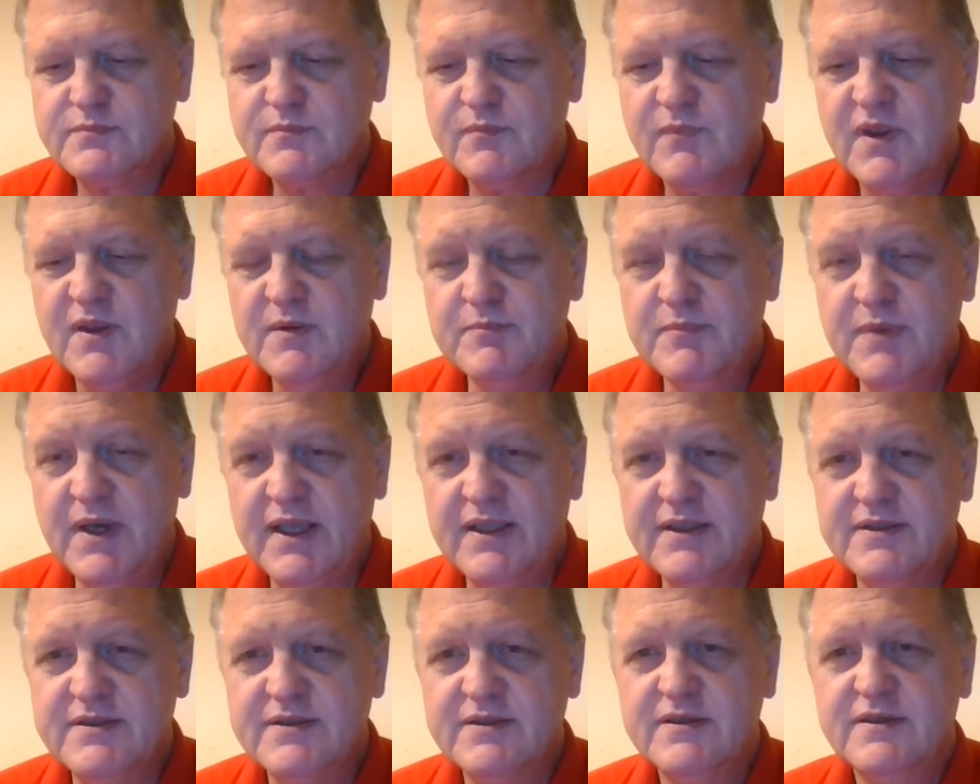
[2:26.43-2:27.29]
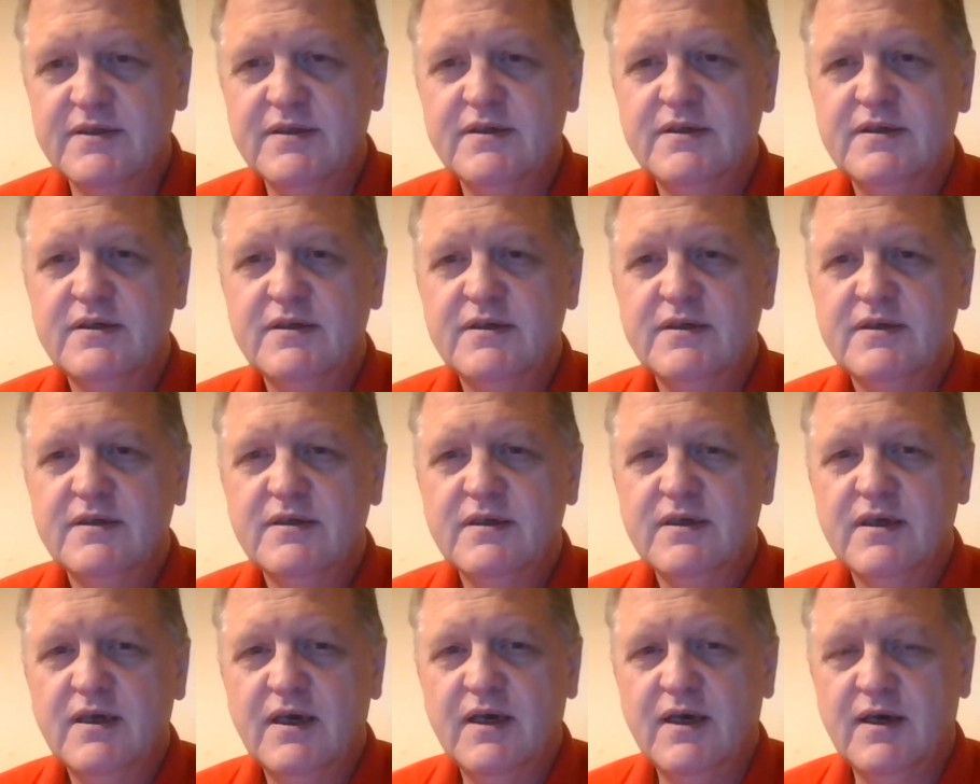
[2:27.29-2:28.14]
But
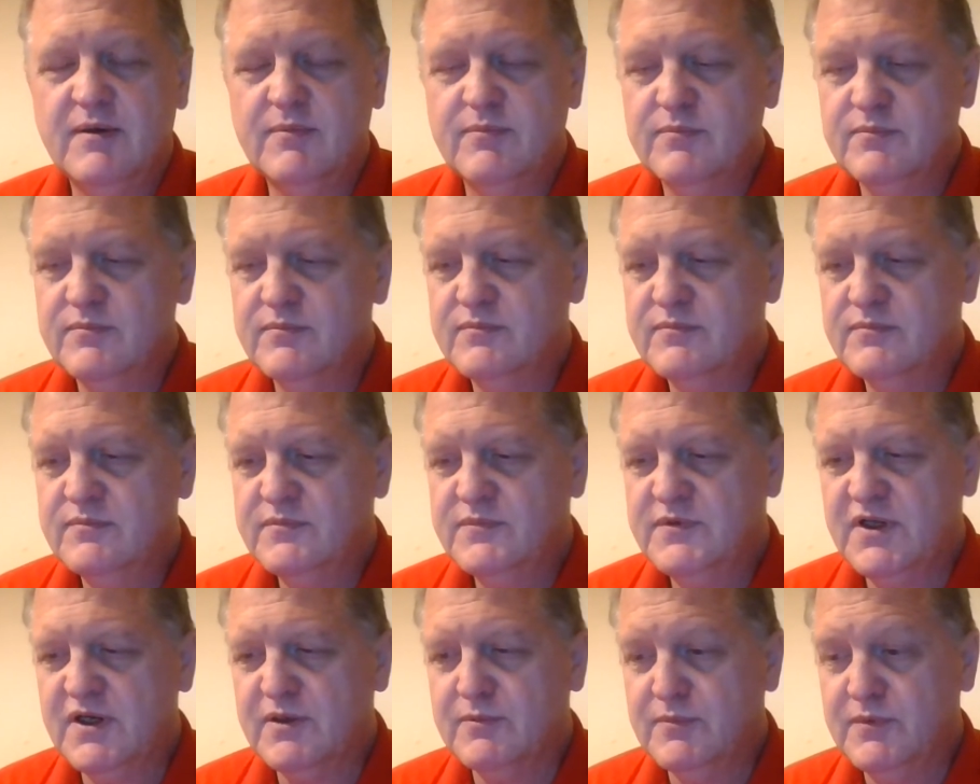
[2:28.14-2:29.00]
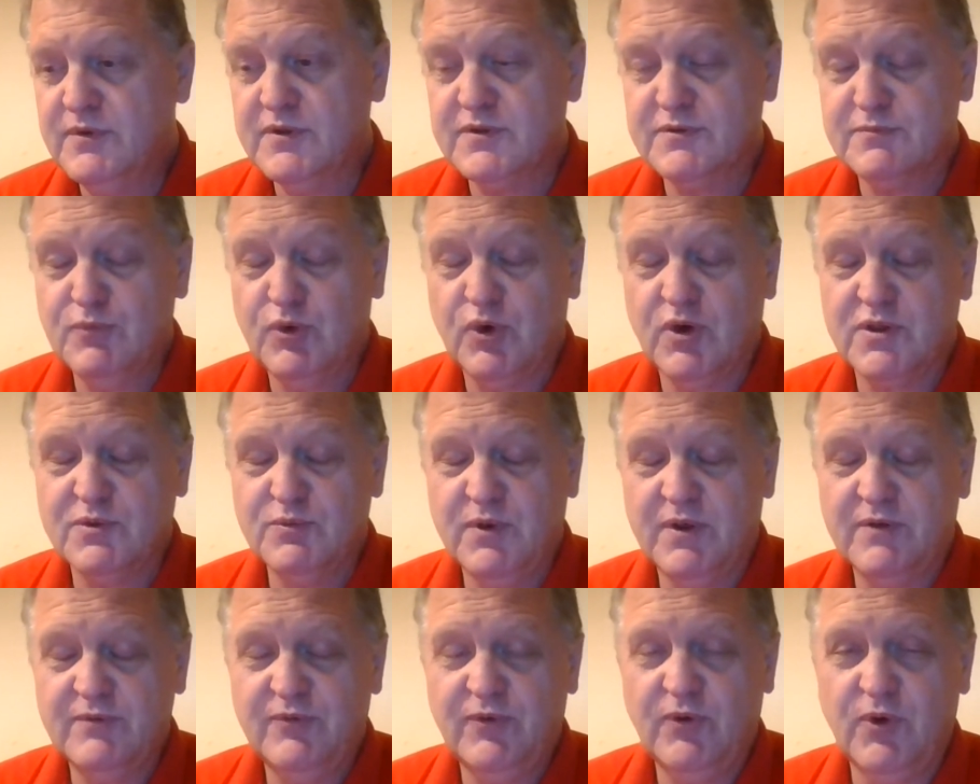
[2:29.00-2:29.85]
there's more than
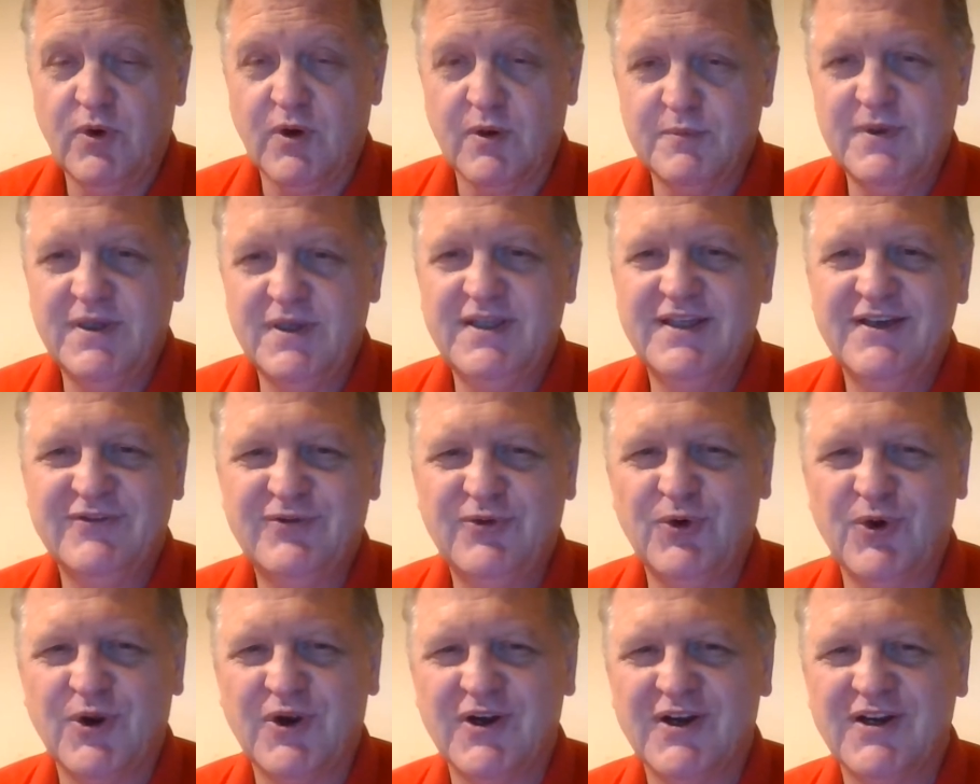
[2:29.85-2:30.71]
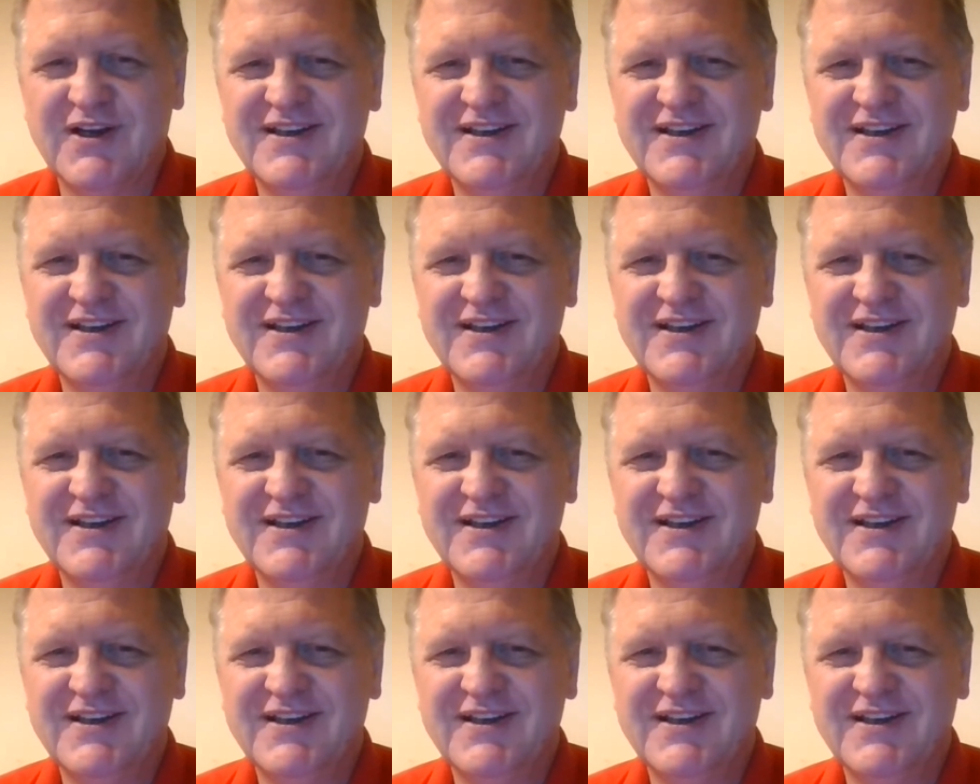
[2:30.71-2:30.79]
one form for